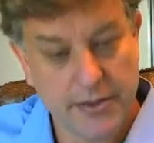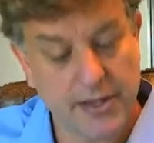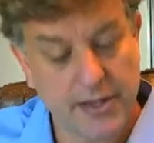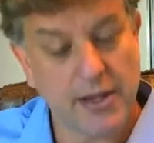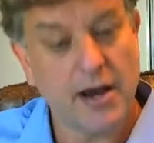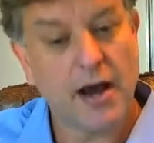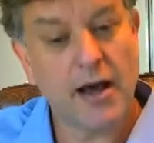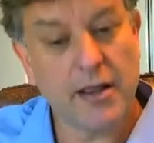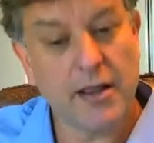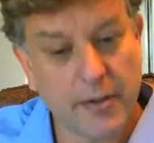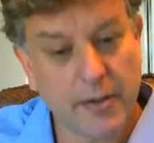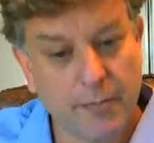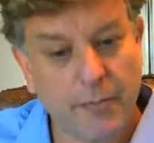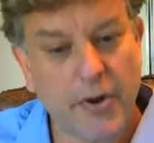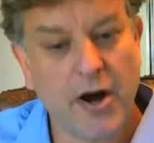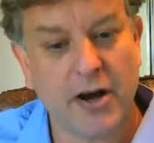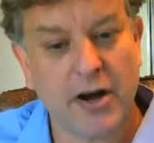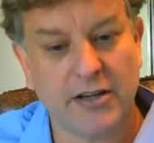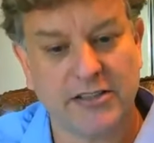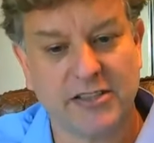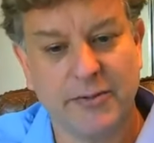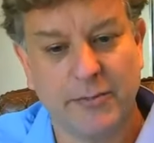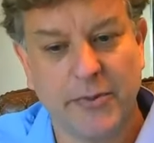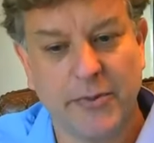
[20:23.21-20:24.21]
The other
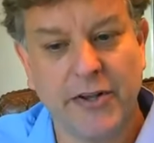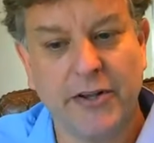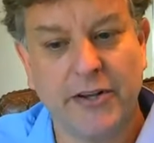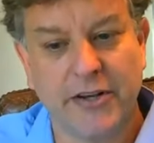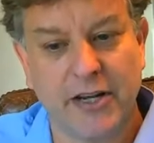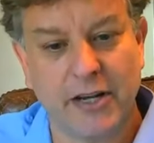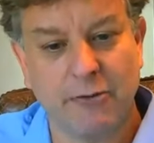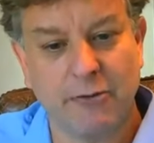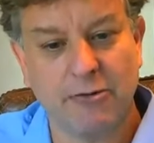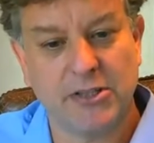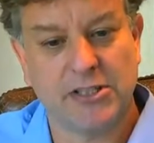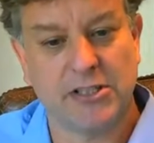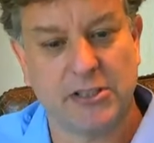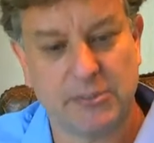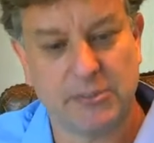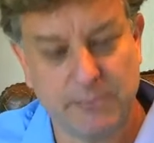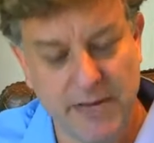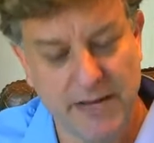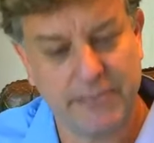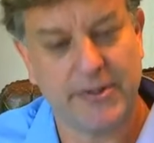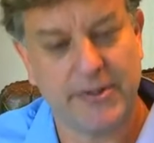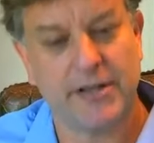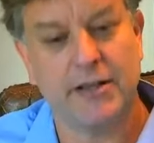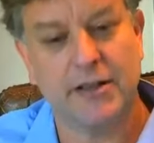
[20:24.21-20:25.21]
possibility, which is
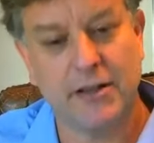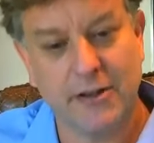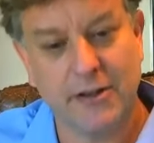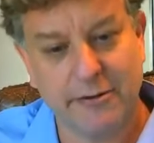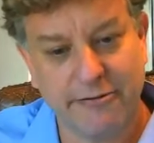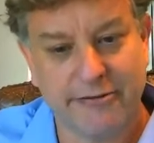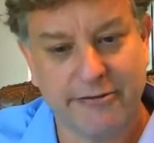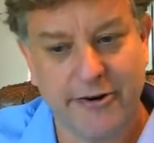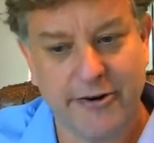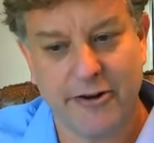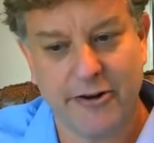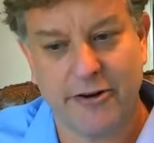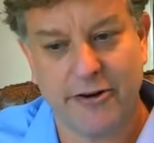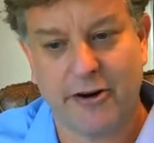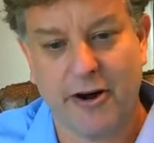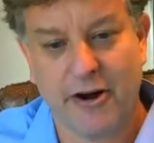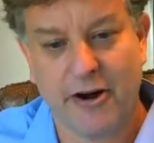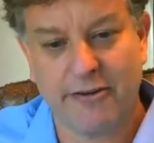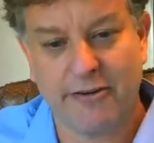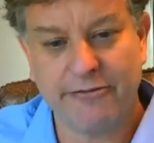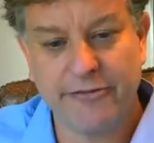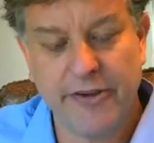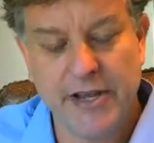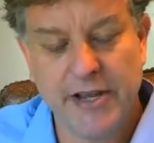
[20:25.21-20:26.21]
maybe a little further
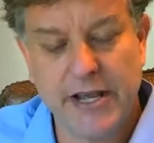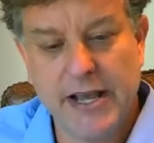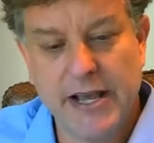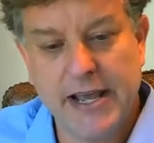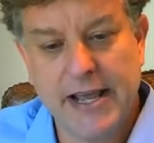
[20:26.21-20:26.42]
off,